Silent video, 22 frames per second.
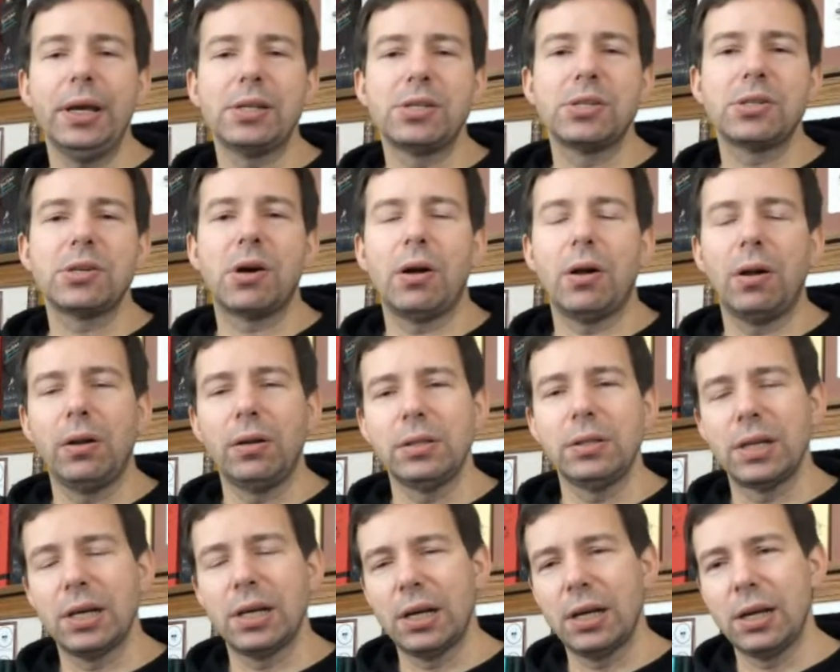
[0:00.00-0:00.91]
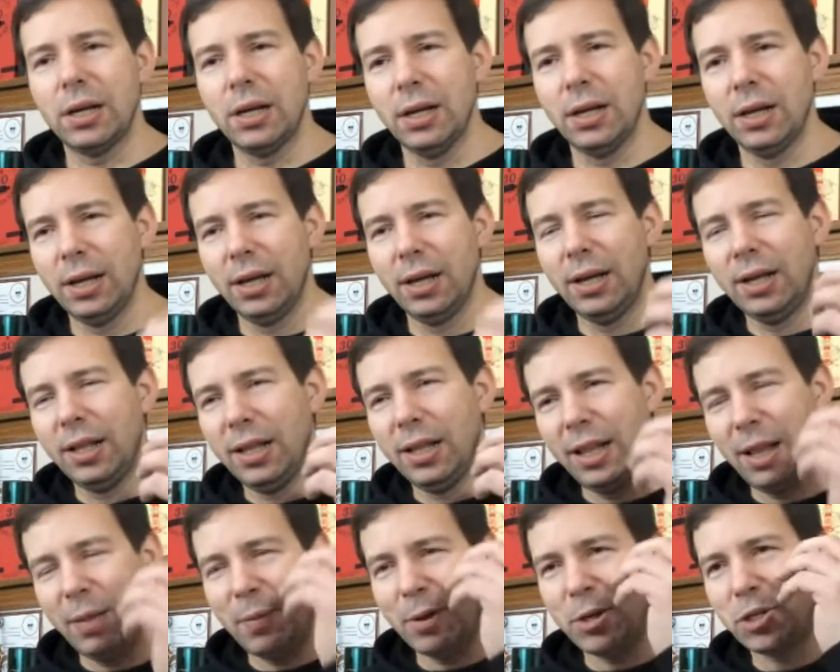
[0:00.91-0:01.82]
It's called, let
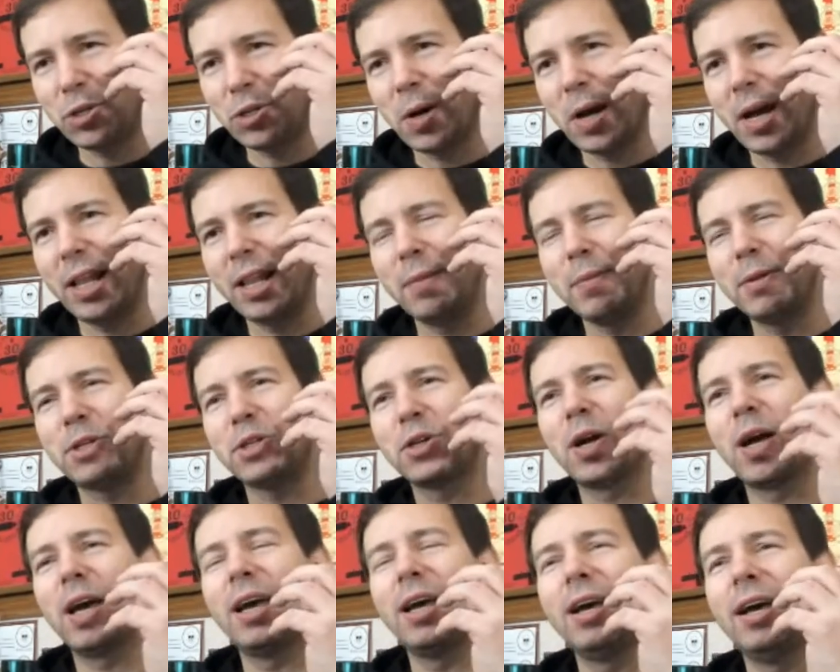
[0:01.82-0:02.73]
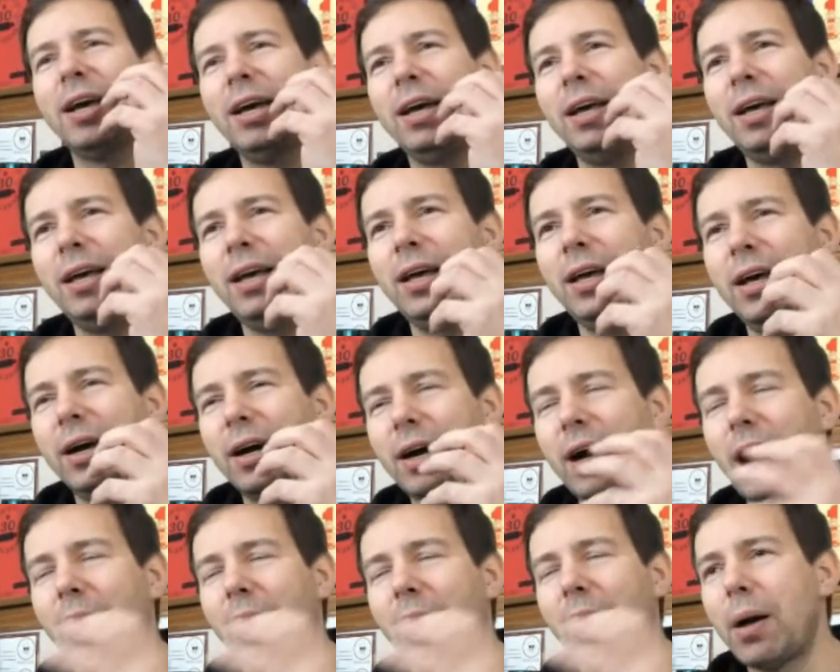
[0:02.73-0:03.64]
me try.
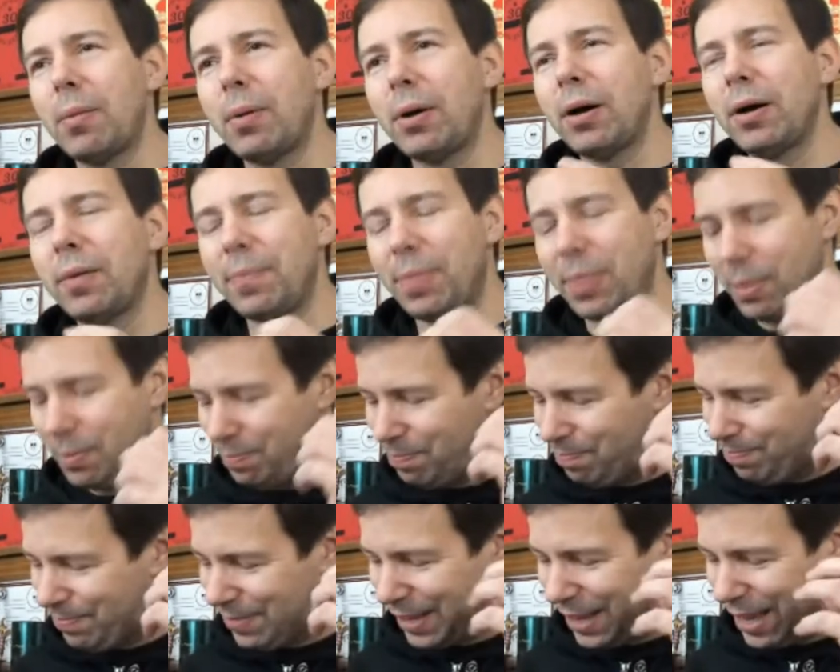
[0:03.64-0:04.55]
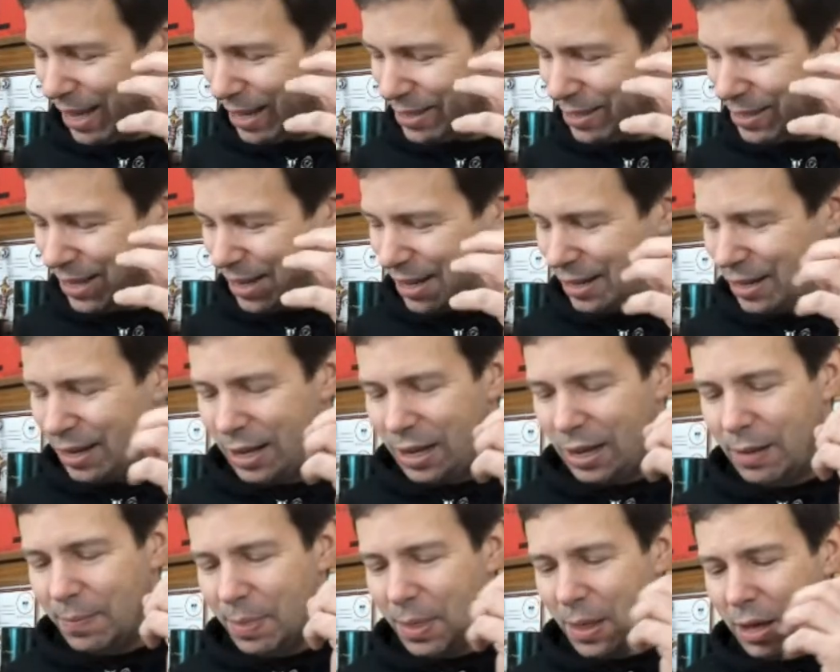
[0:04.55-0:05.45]
Rhabarba. I can't say it.
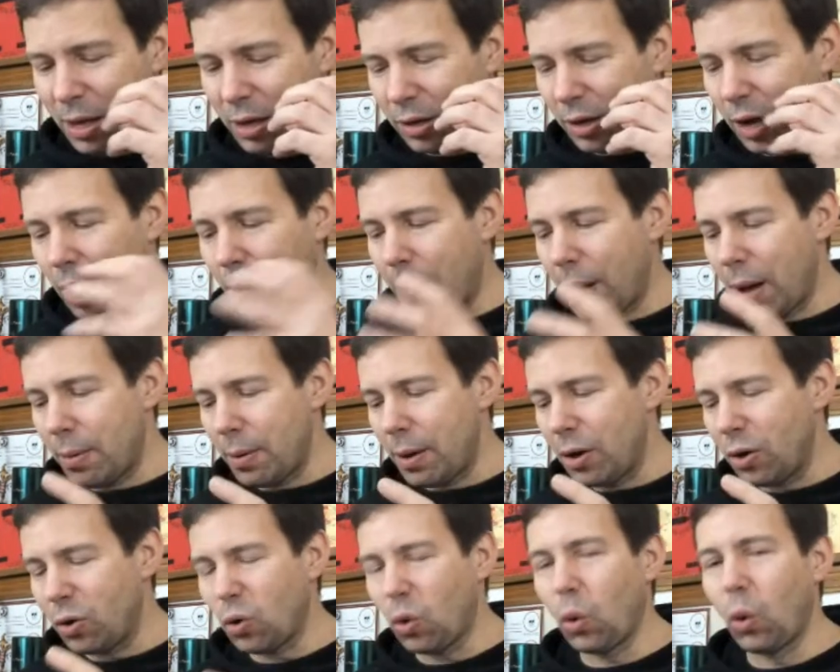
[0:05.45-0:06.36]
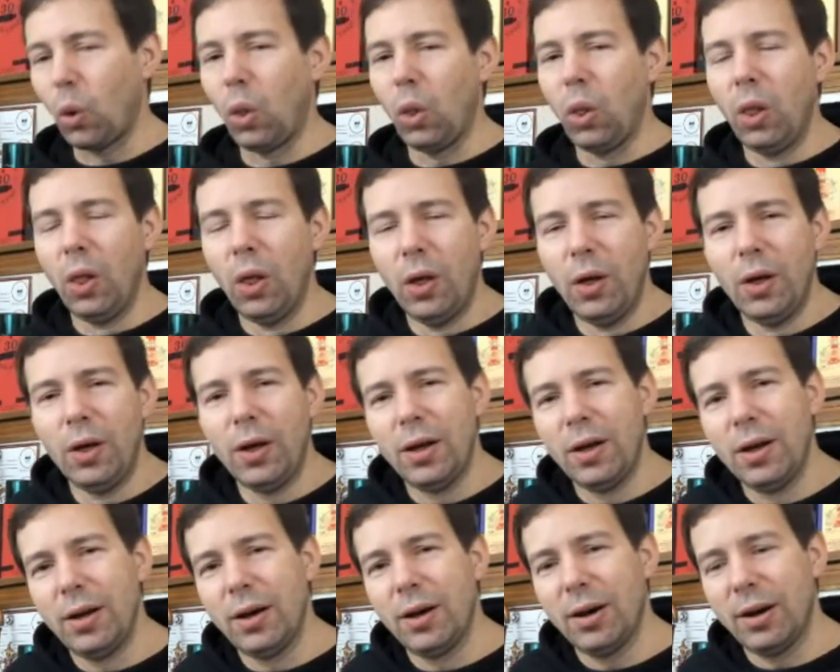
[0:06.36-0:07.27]
Rhabarba roll.
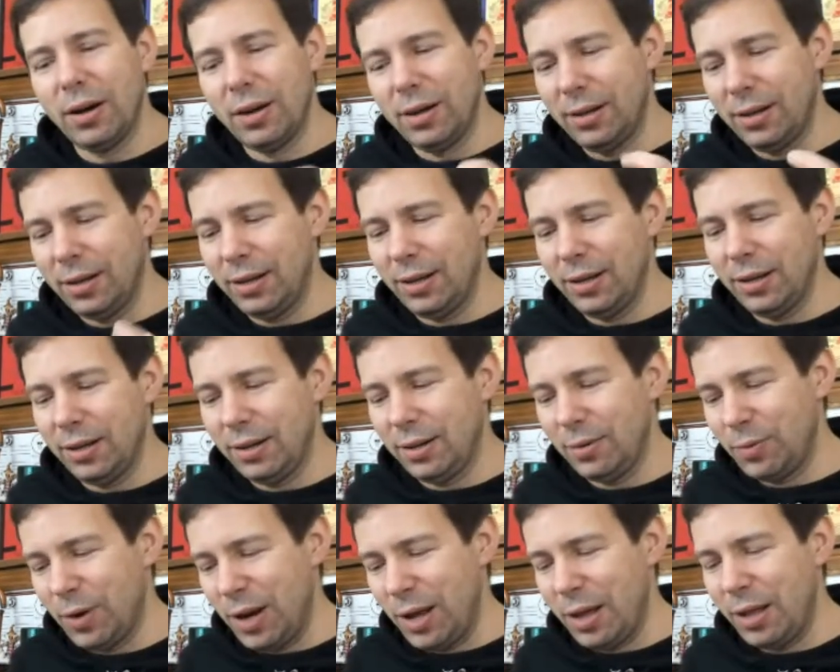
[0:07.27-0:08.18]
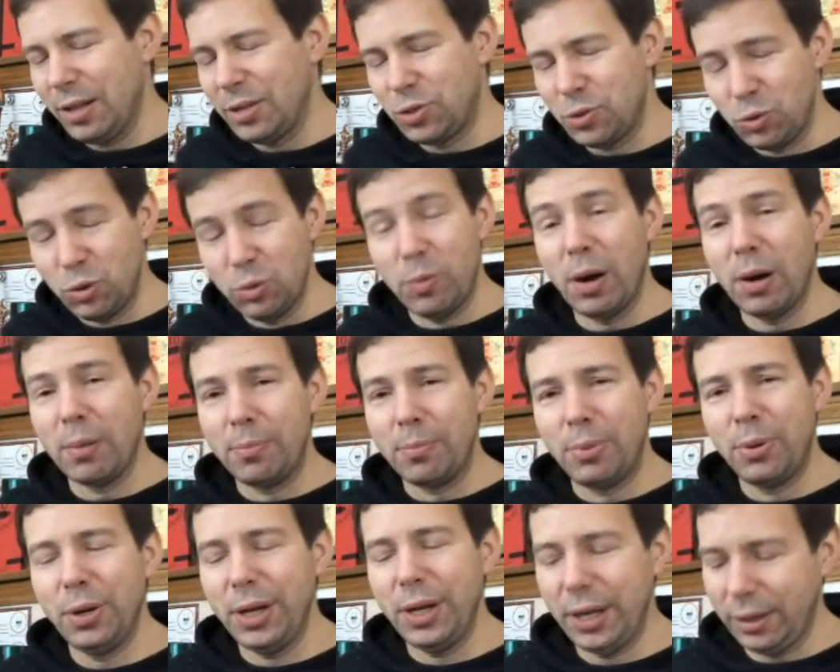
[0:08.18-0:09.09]
It's rhubarb
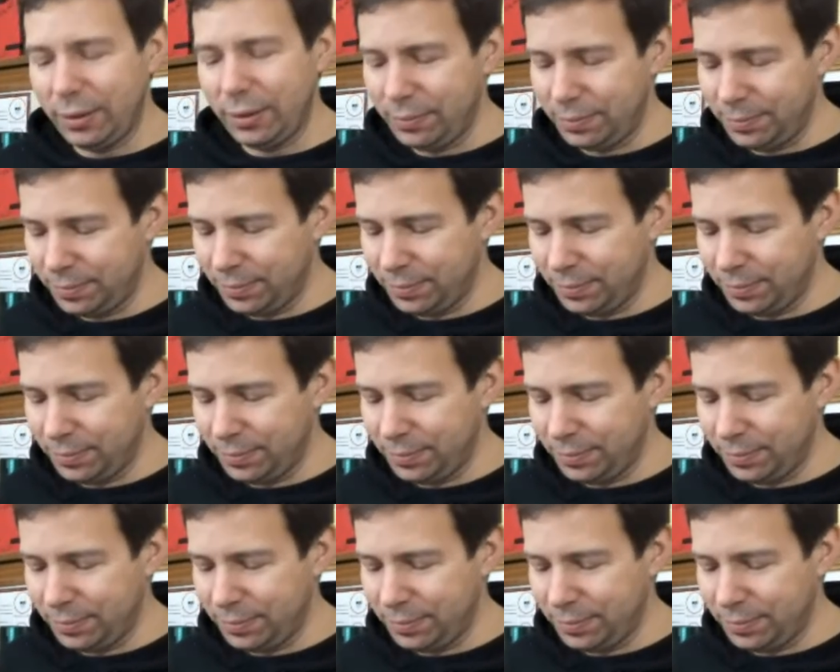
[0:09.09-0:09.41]
pudding.